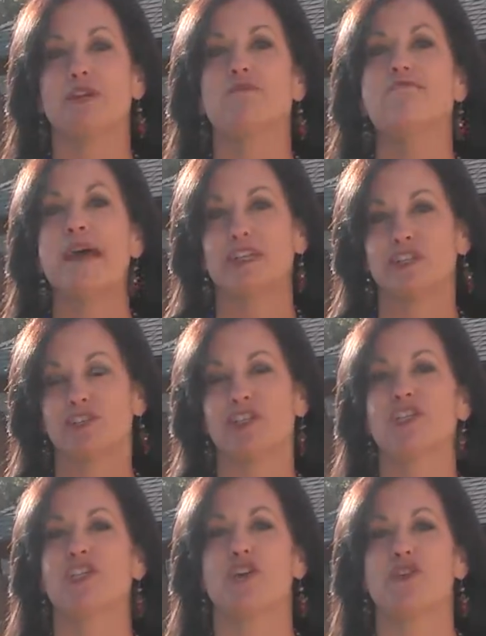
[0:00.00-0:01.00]
be your mentor to
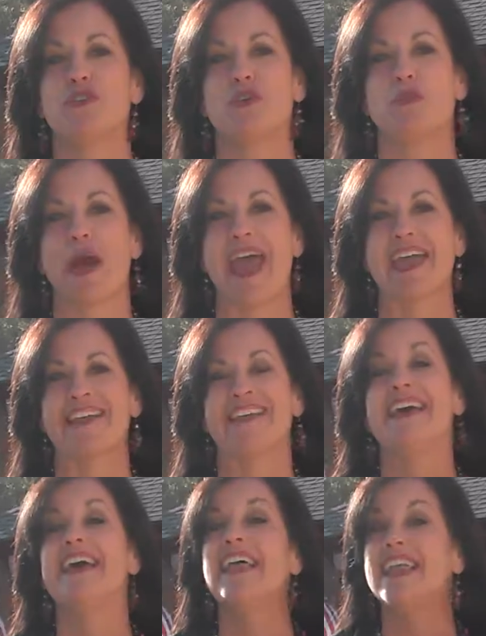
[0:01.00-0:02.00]
show you the way.
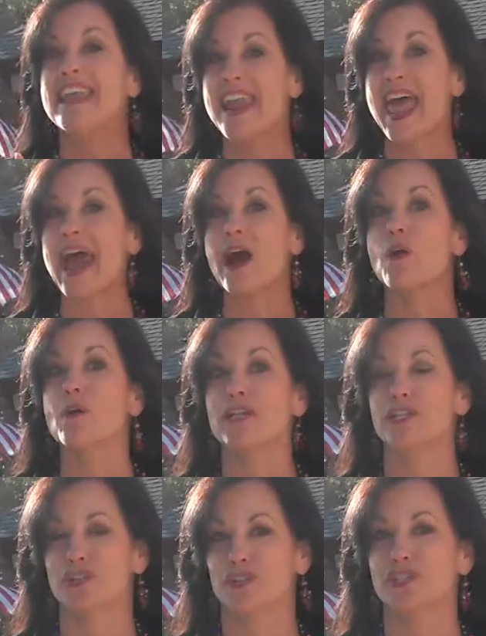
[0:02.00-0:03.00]
Now
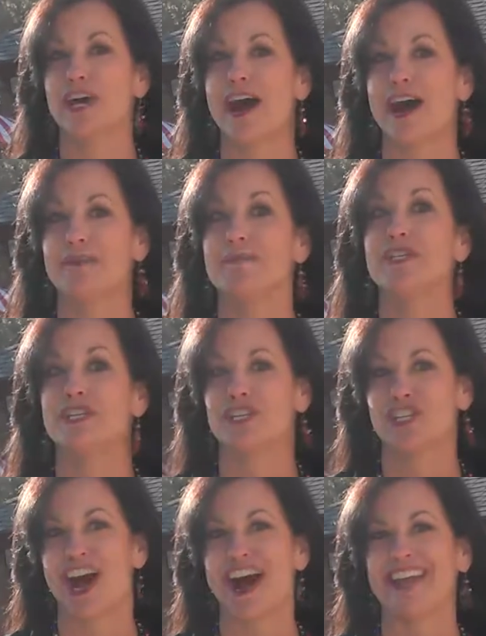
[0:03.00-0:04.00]
is your time to
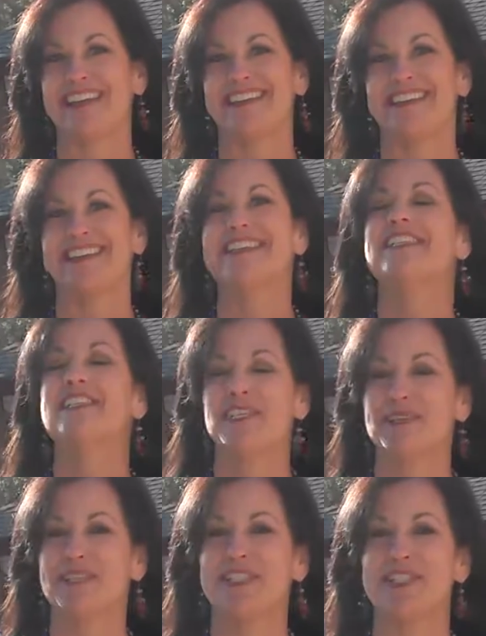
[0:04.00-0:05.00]
shine. See
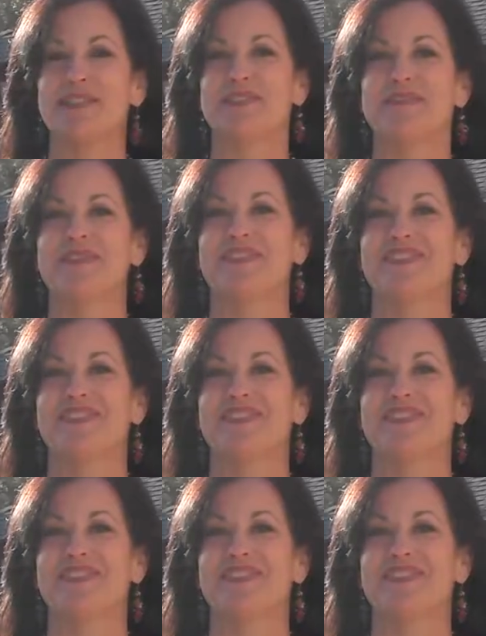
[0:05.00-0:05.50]
you soon.